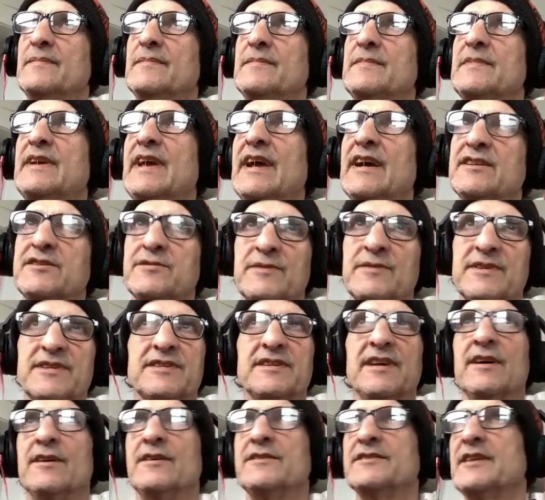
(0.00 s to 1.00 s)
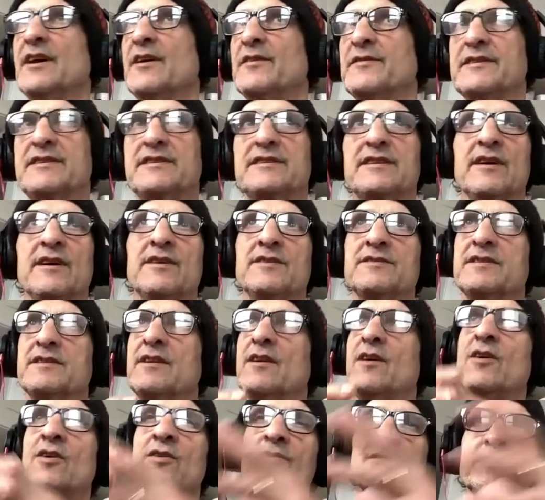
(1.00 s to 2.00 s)
cancerous cells, healthy cells, it
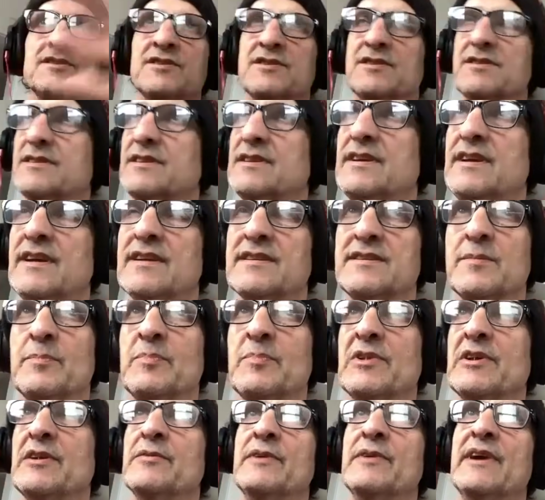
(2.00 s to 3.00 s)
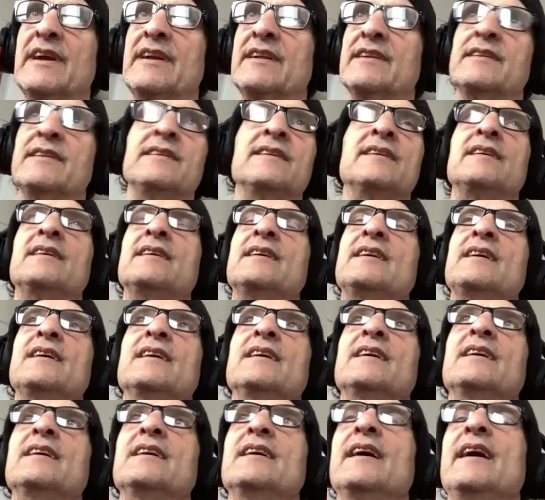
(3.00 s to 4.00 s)
all just gets obliterated.
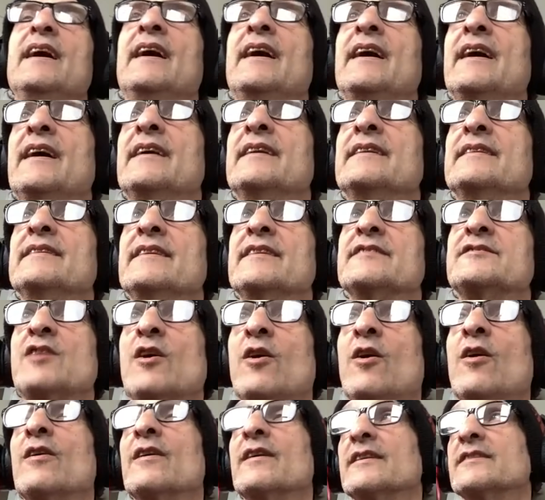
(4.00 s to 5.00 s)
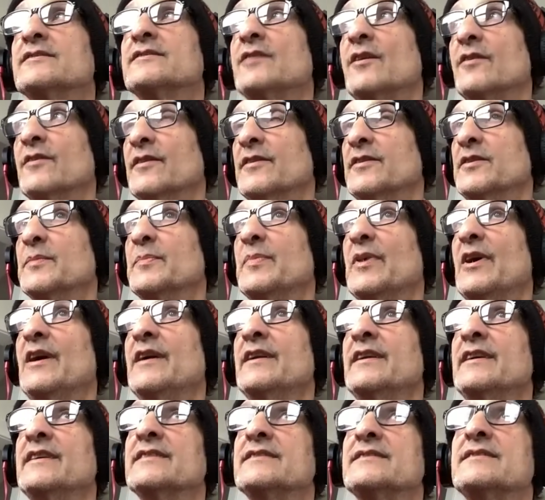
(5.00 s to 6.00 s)
And it's hard. It's hard on your
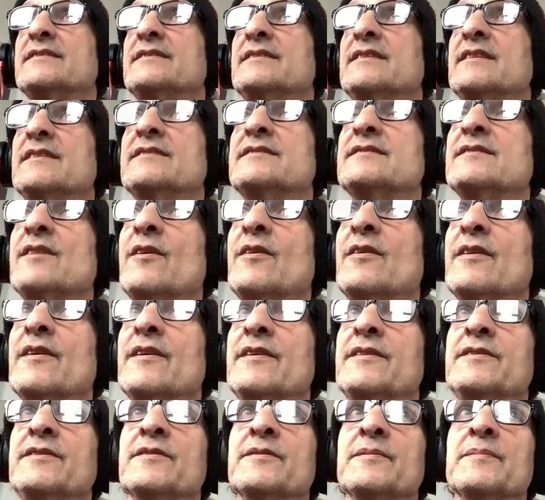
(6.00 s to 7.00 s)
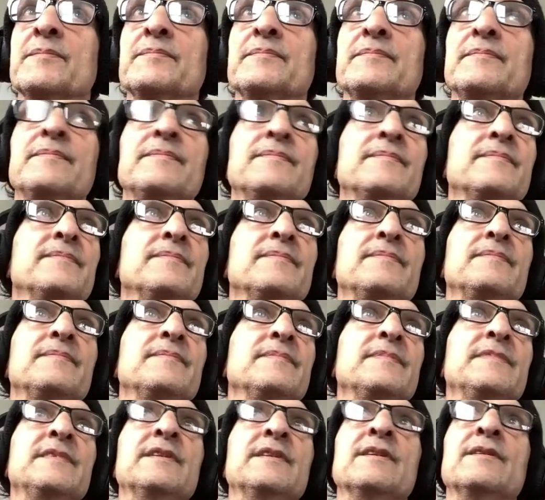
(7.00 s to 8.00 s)
body. It's hard on your,
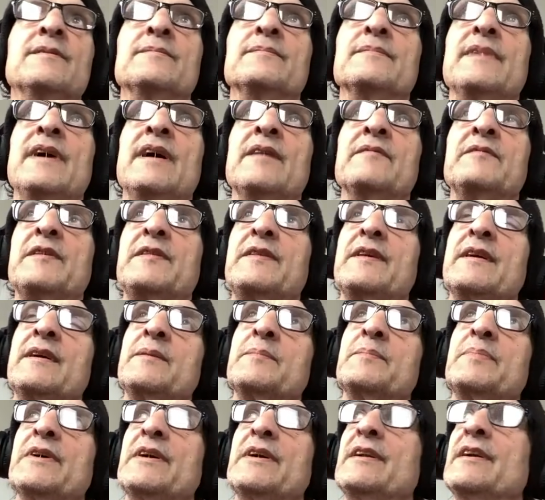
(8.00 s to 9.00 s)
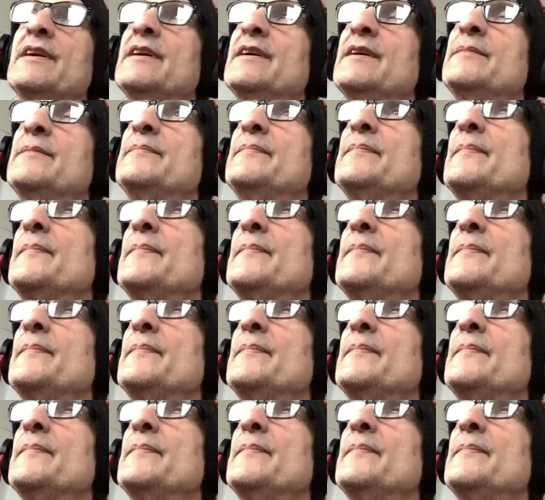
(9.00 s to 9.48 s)
you know, everything. But